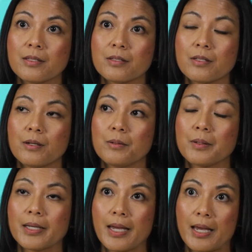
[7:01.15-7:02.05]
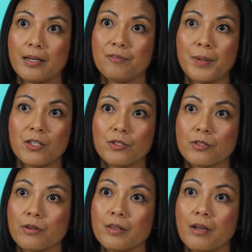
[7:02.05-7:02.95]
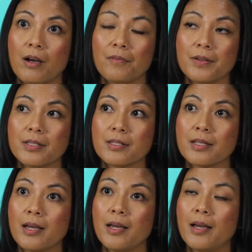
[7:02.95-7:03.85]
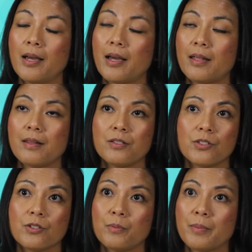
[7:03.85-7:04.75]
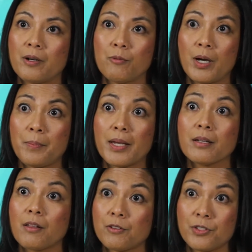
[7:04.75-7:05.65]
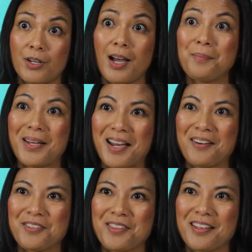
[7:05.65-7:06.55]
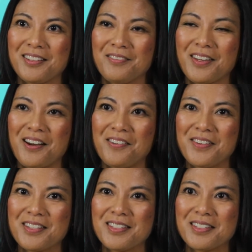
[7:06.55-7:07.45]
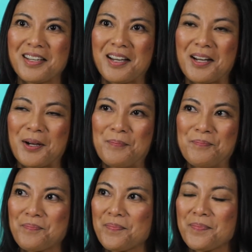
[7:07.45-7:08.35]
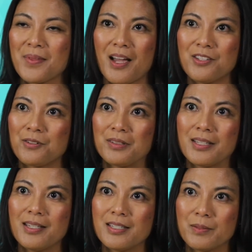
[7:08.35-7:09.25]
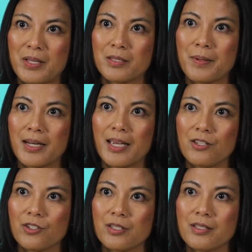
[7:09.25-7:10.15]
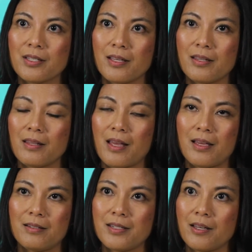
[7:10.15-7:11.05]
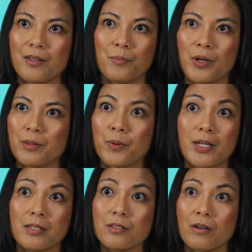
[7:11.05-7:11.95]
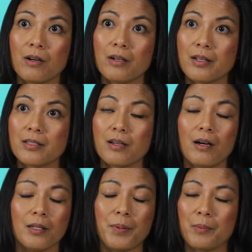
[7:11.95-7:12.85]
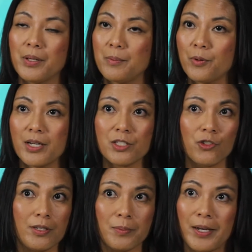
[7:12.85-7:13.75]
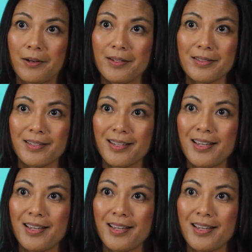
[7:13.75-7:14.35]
So again, if patients are in the office and they just don't want to make another stop after they leave the office, I certainly can dispense medications and tell them what the prices are. It's all about being price transparent.